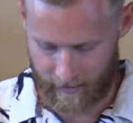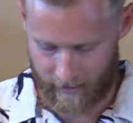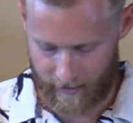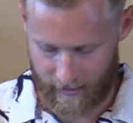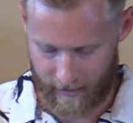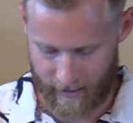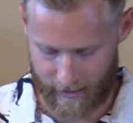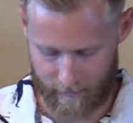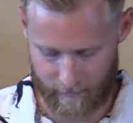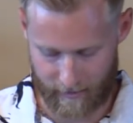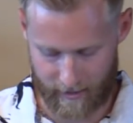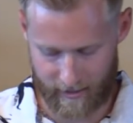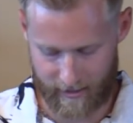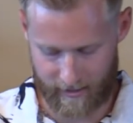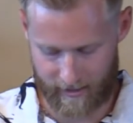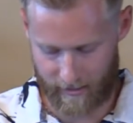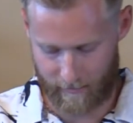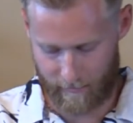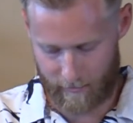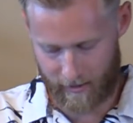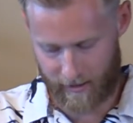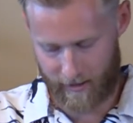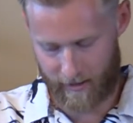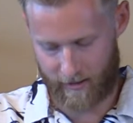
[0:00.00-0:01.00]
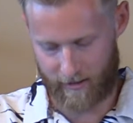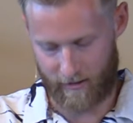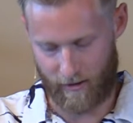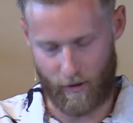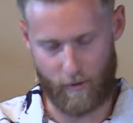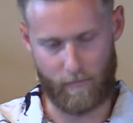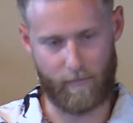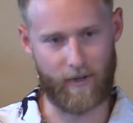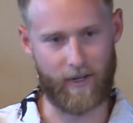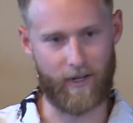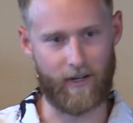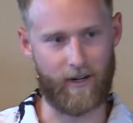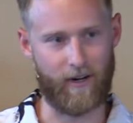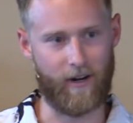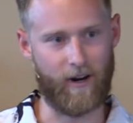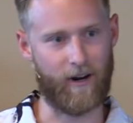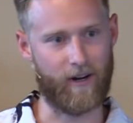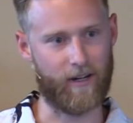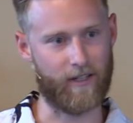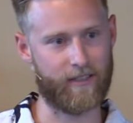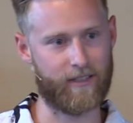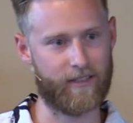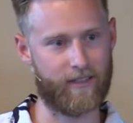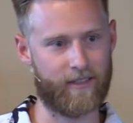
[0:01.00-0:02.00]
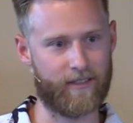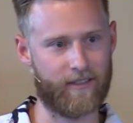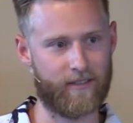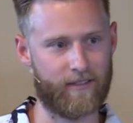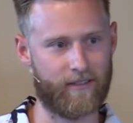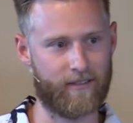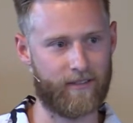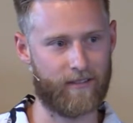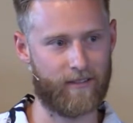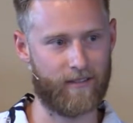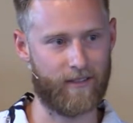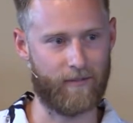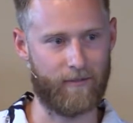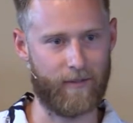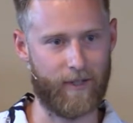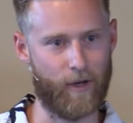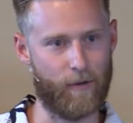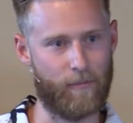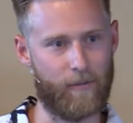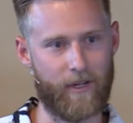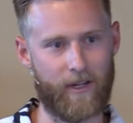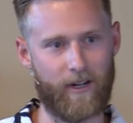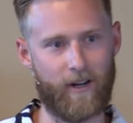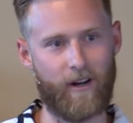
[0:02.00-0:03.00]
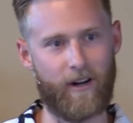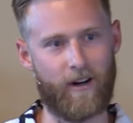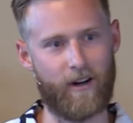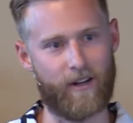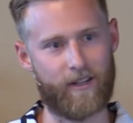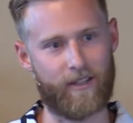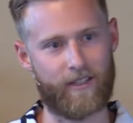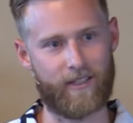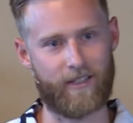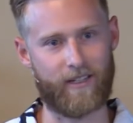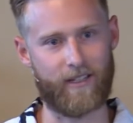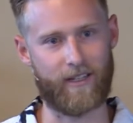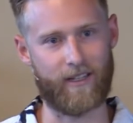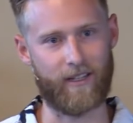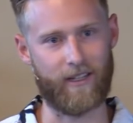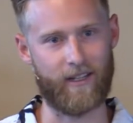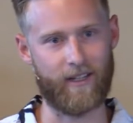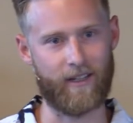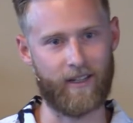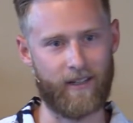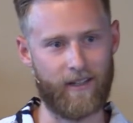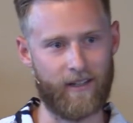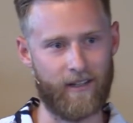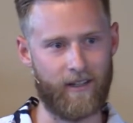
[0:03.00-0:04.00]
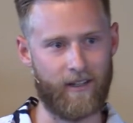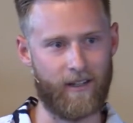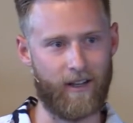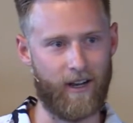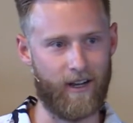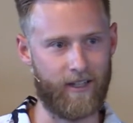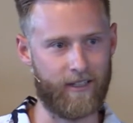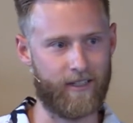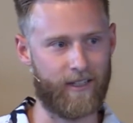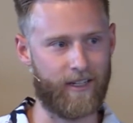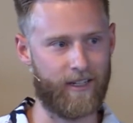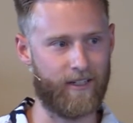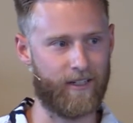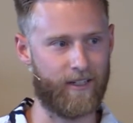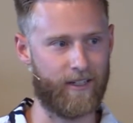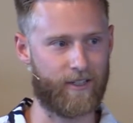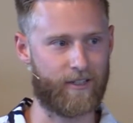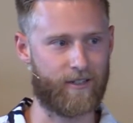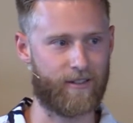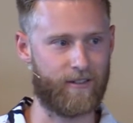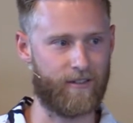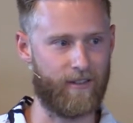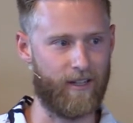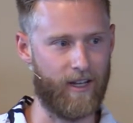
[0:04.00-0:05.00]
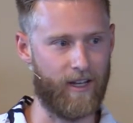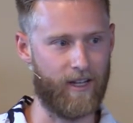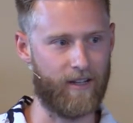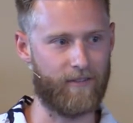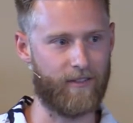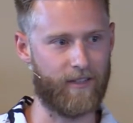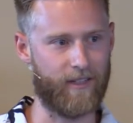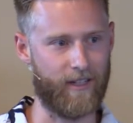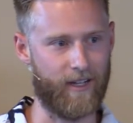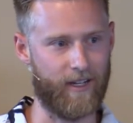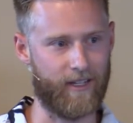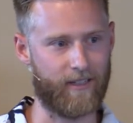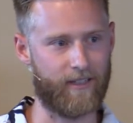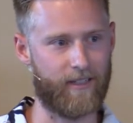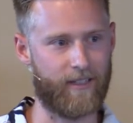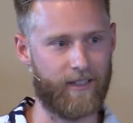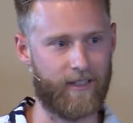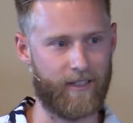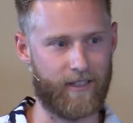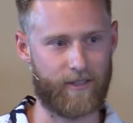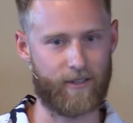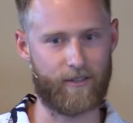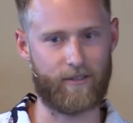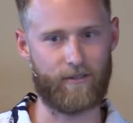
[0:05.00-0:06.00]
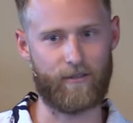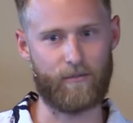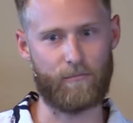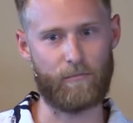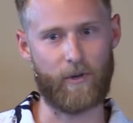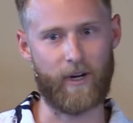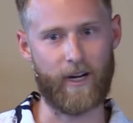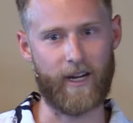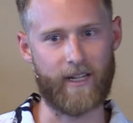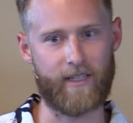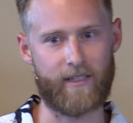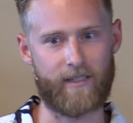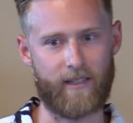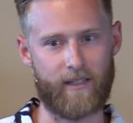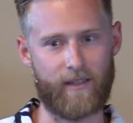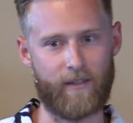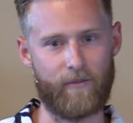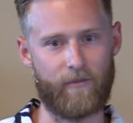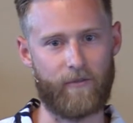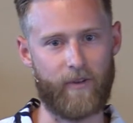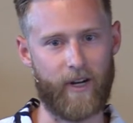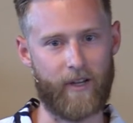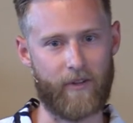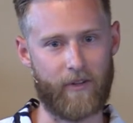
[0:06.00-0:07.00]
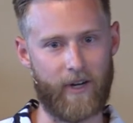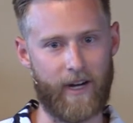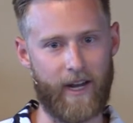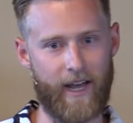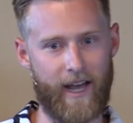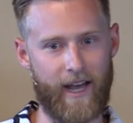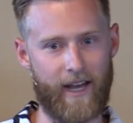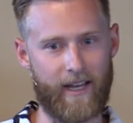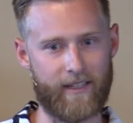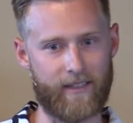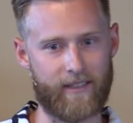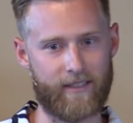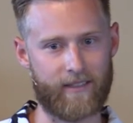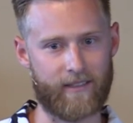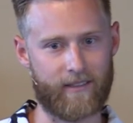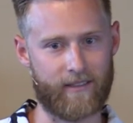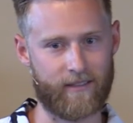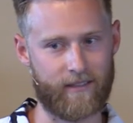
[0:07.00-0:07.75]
is we simply just open our hearts and we open our hearts to the unconditional love and the unconditional embrace that the Father has.